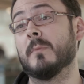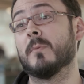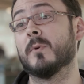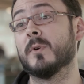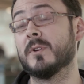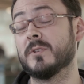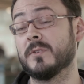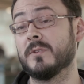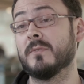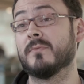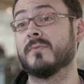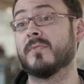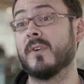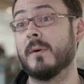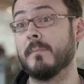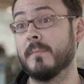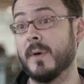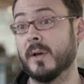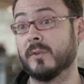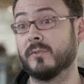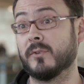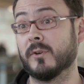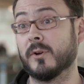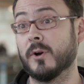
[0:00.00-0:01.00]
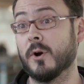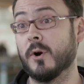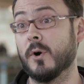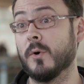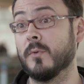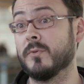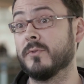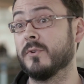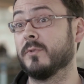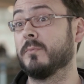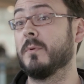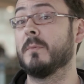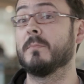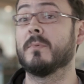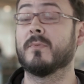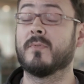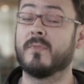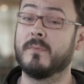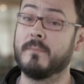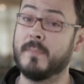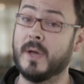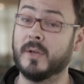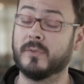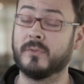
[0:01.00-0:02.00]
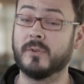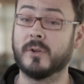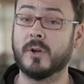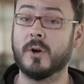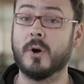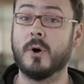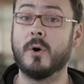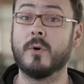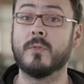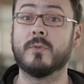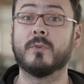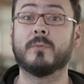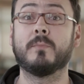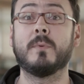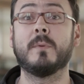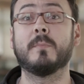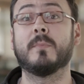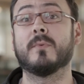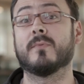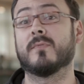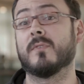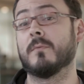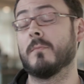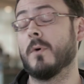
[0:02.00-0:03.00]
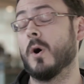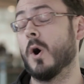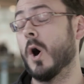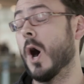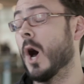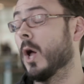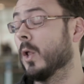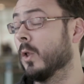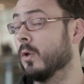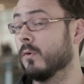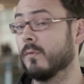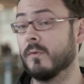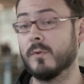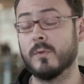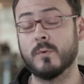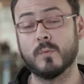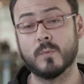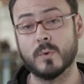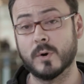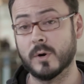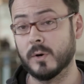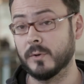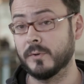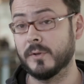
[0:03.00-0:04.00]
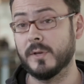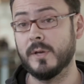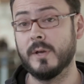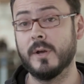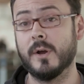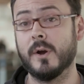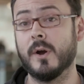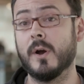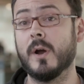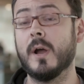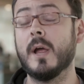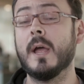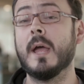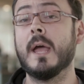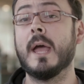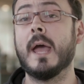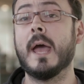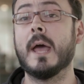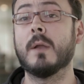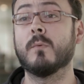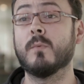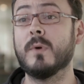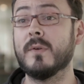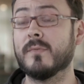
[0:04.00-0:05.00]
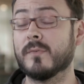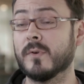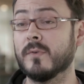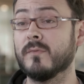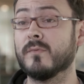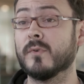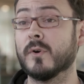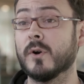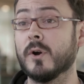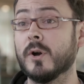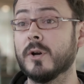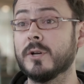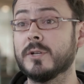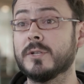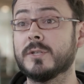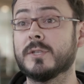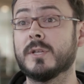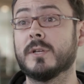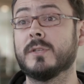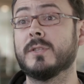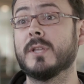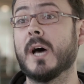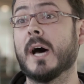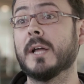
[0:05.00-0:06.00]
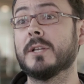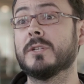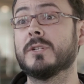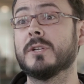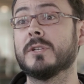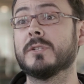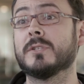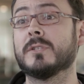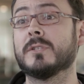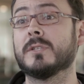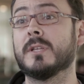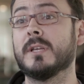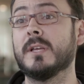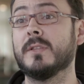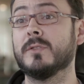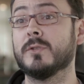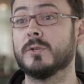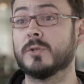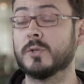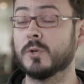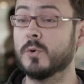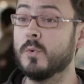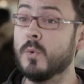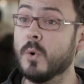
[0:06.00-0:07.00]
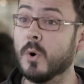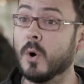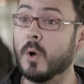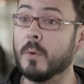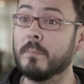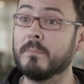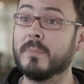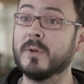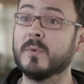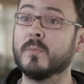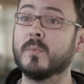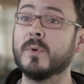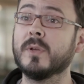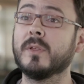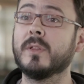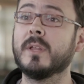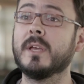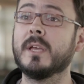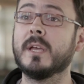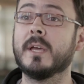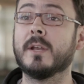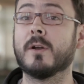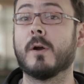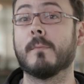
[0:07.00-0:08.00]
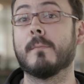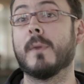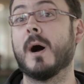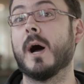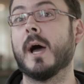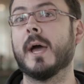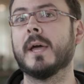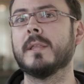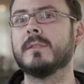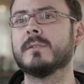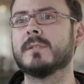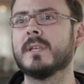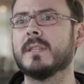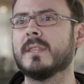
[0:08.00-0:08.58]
I'm originally from Mexico. There's people from Mexico. There's people from all over the world here. And we've converged not just in the school, but really in our minds.